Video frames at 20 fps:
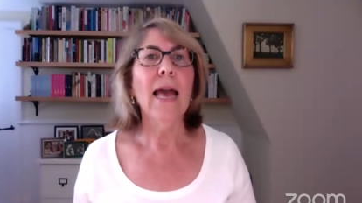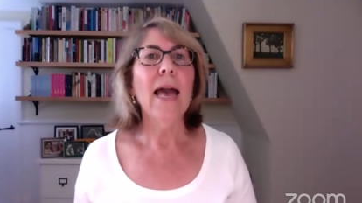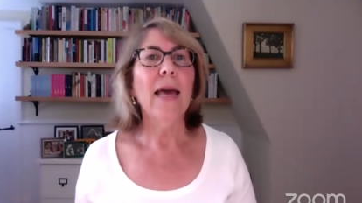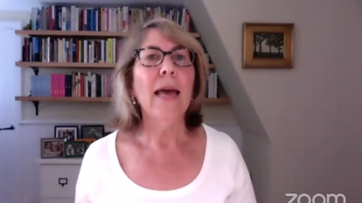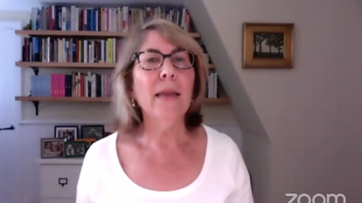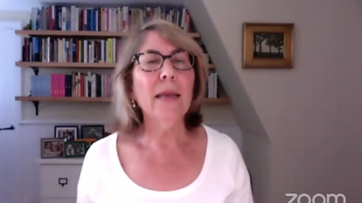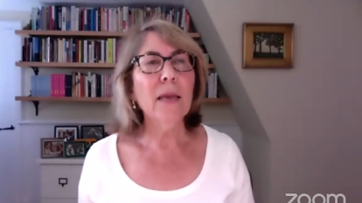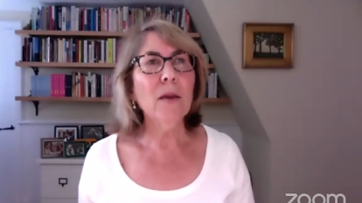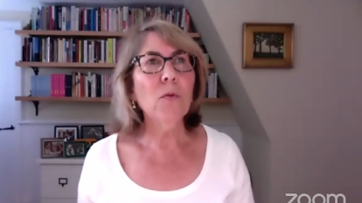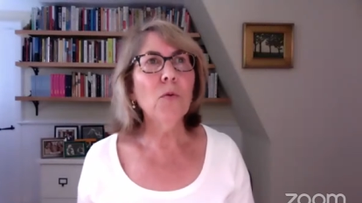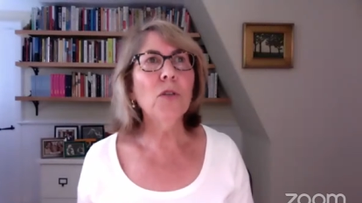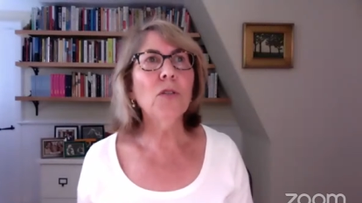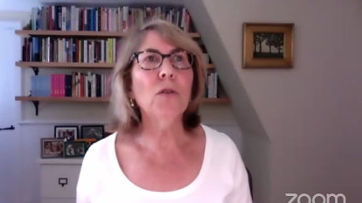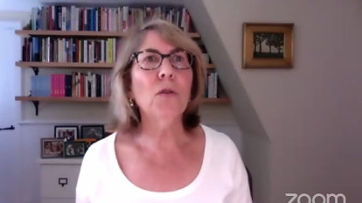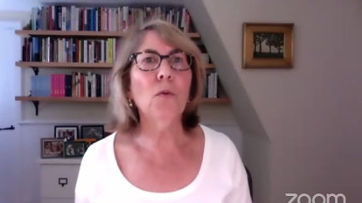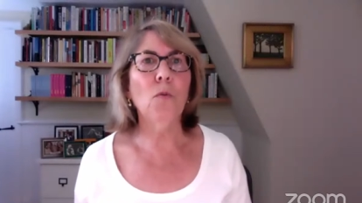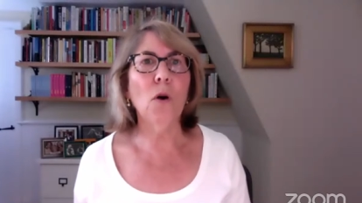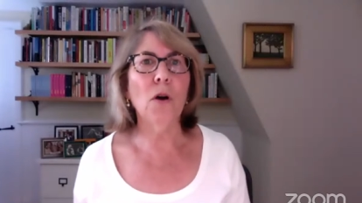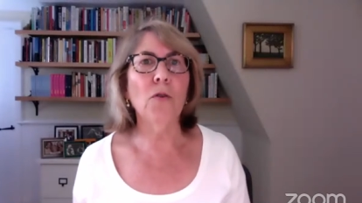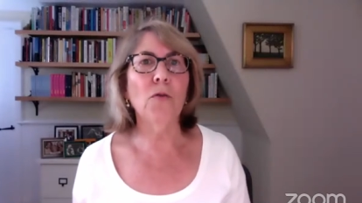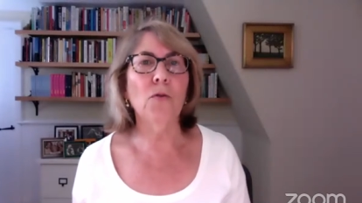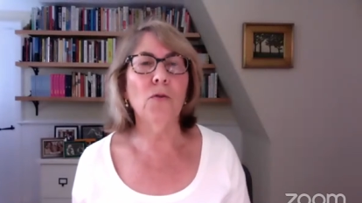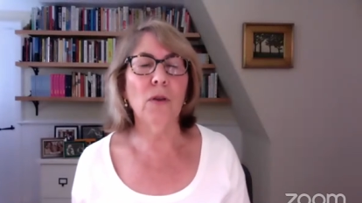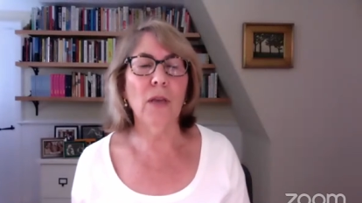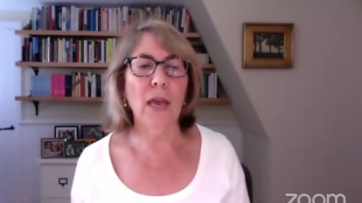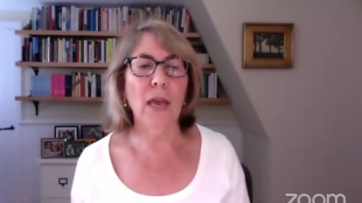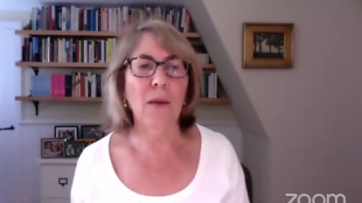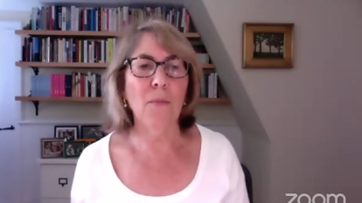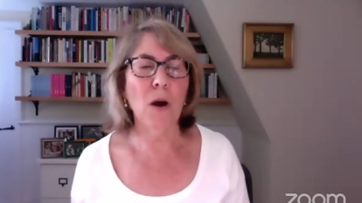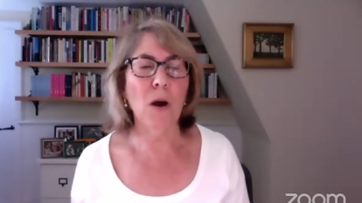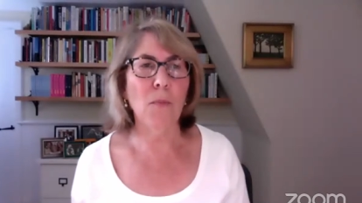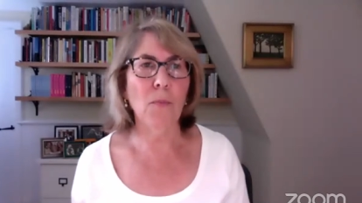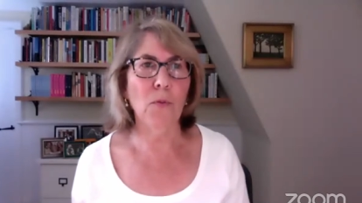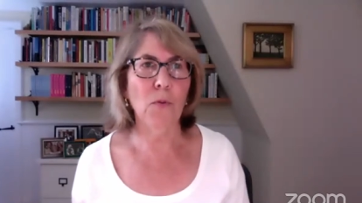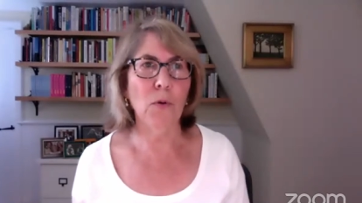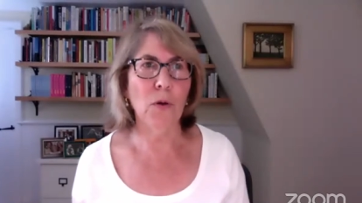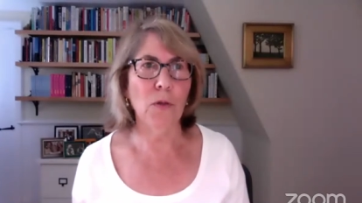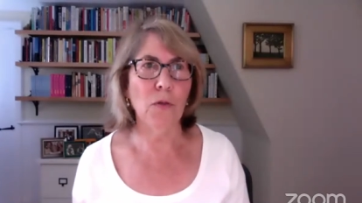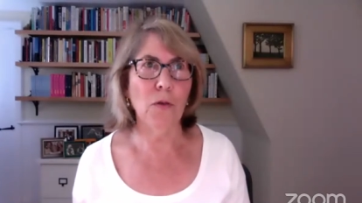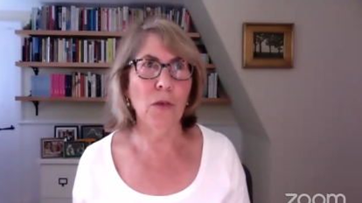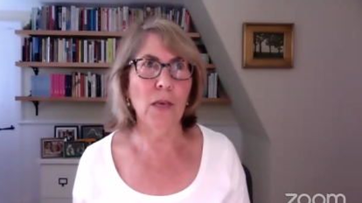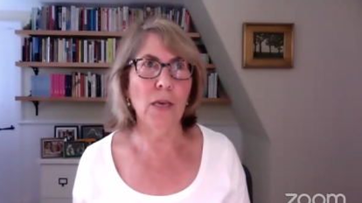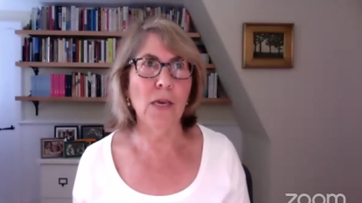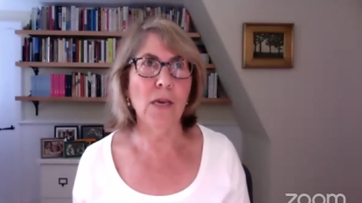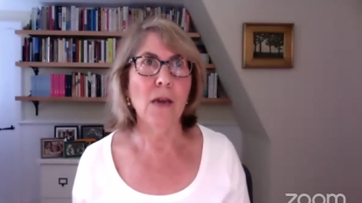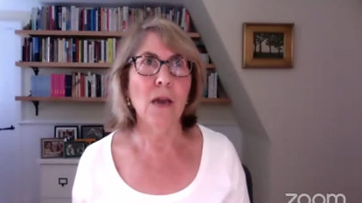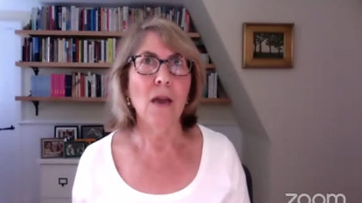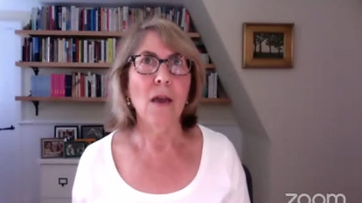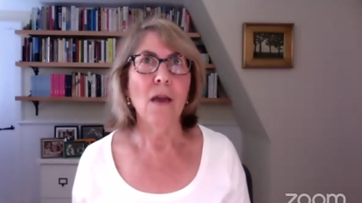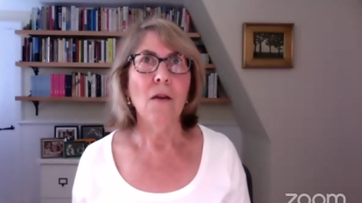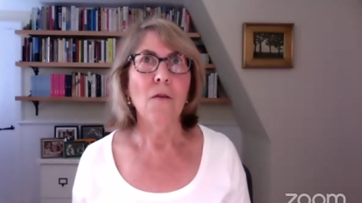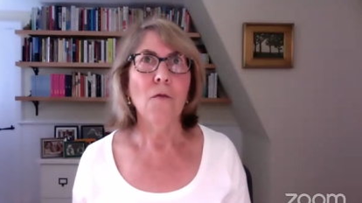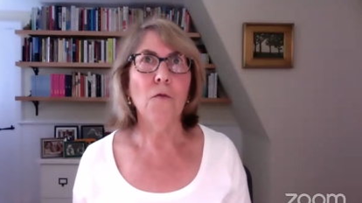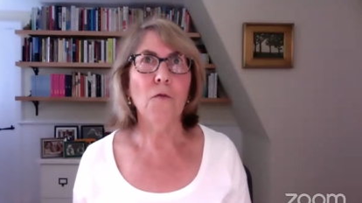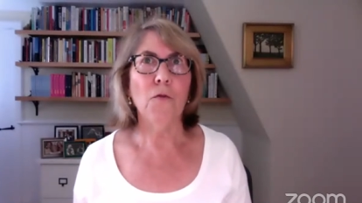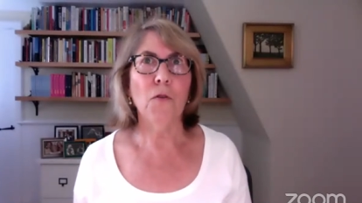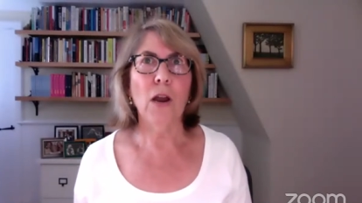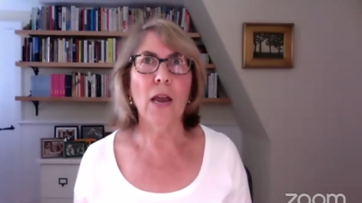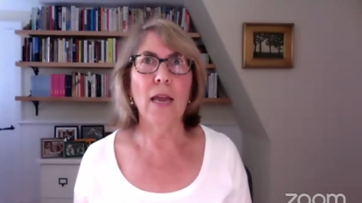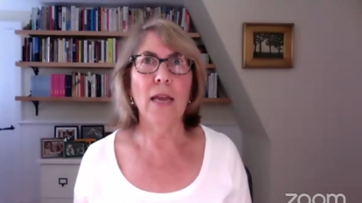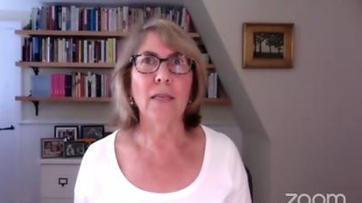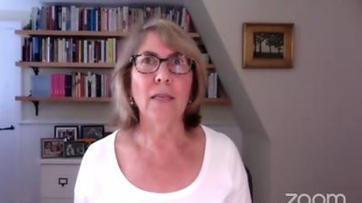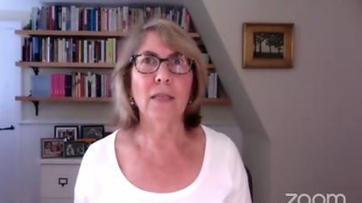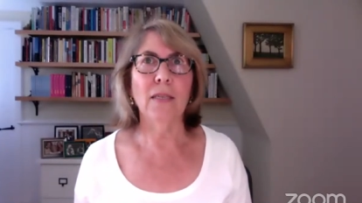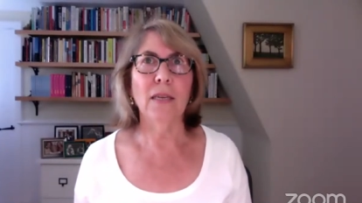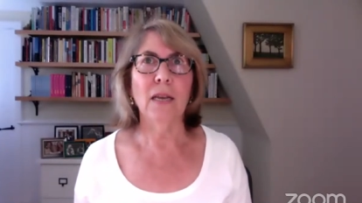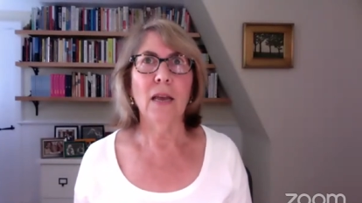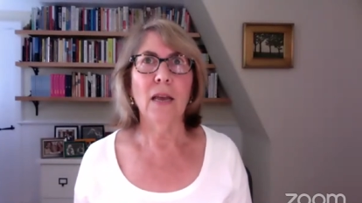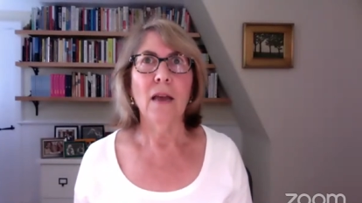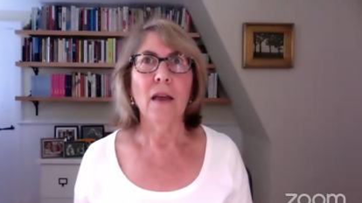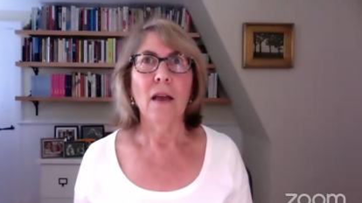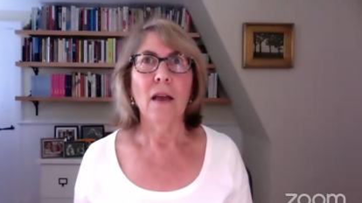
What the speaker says: And he was the one who came up with the phrase